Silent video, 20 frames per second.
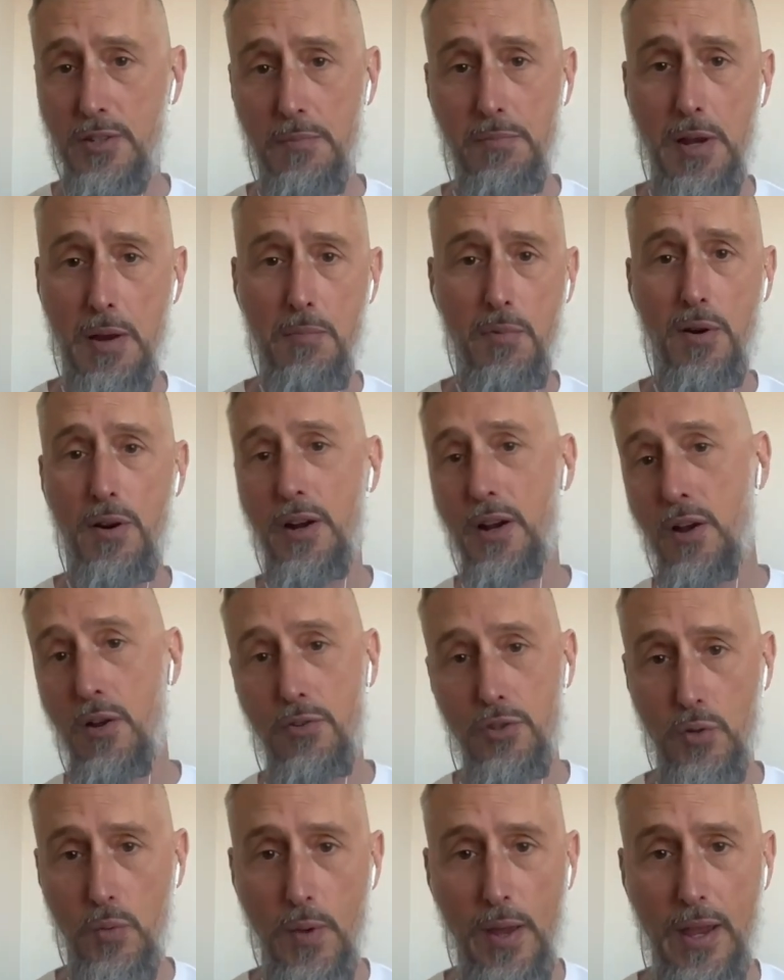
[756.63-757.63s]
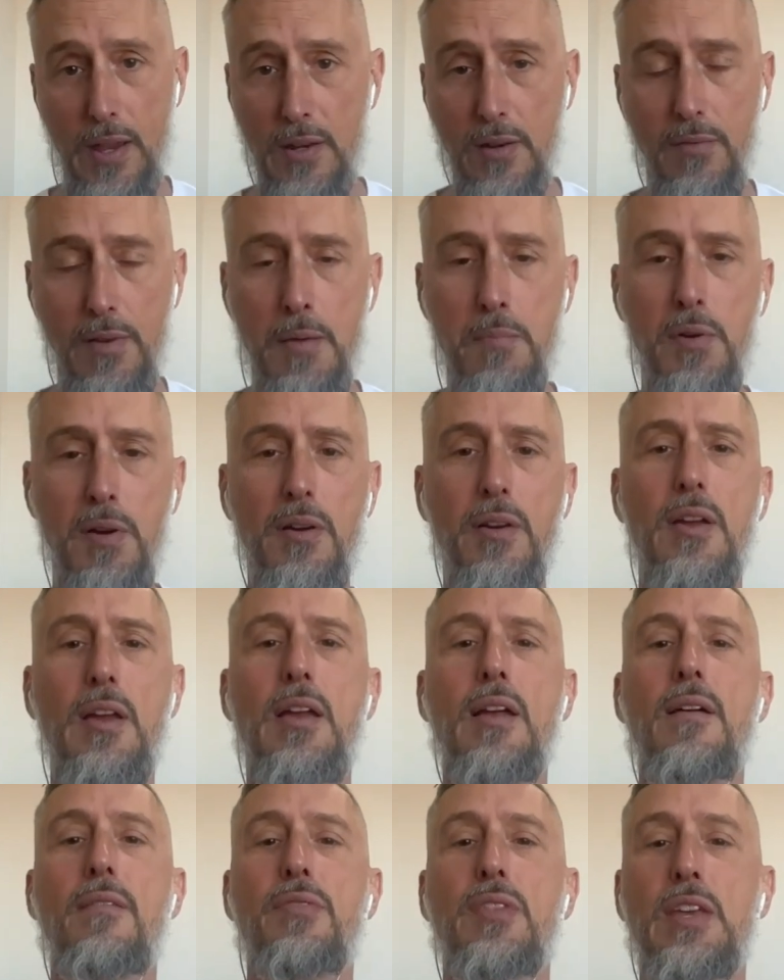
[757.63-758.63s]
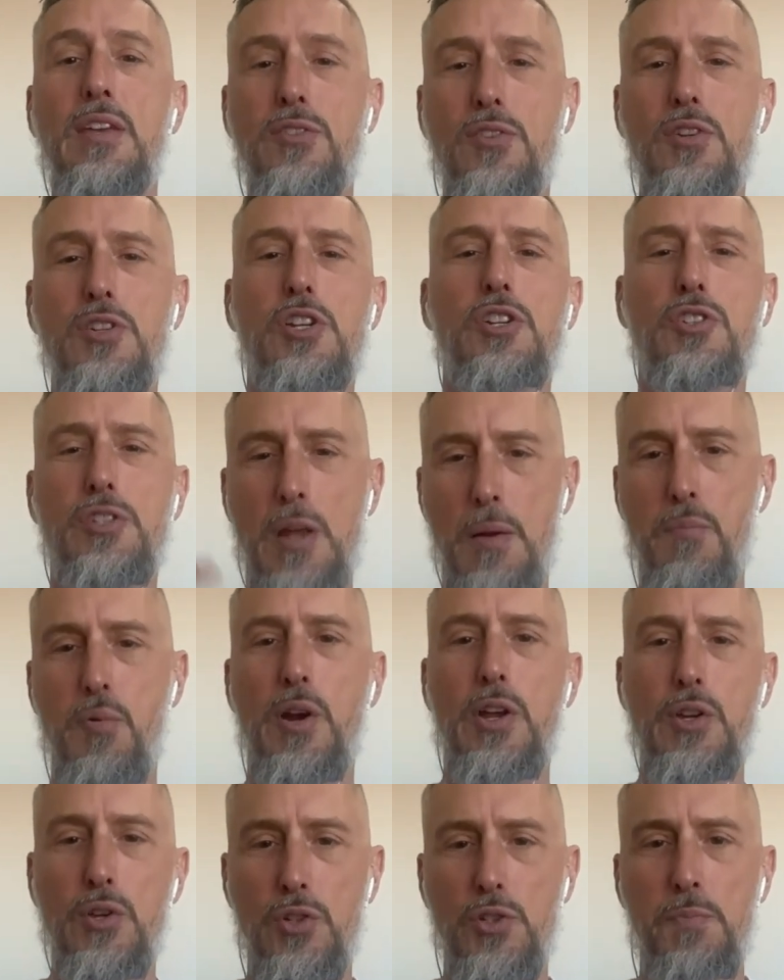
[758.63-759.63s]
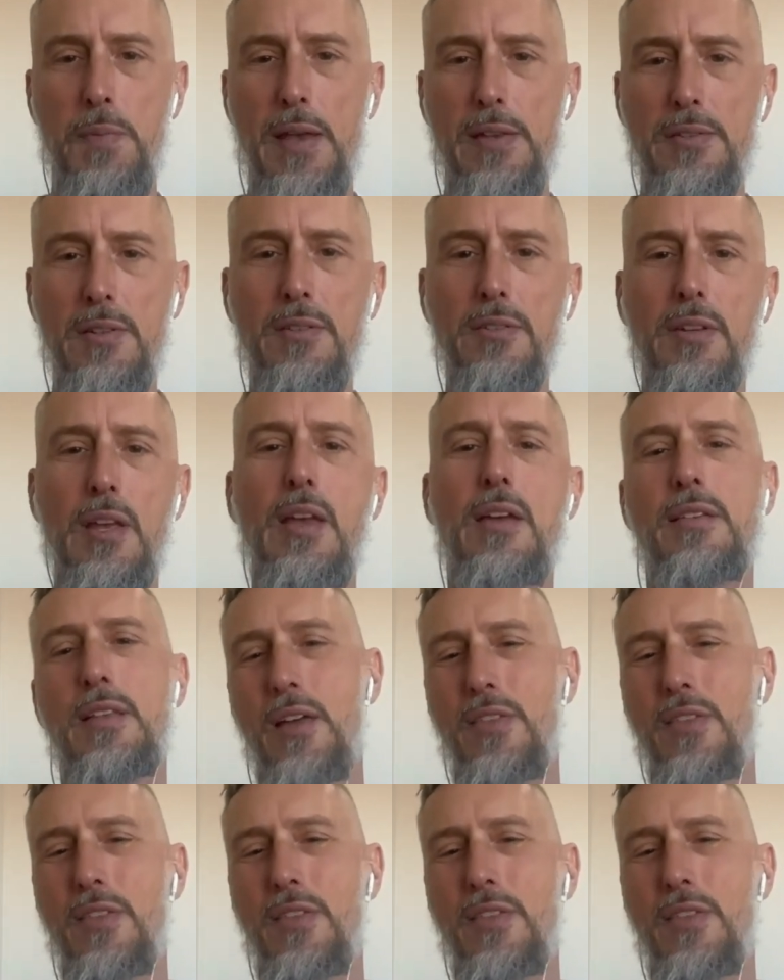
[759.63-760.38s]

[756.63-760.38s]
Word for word: September and goes away in November, these are just temporary use spaces.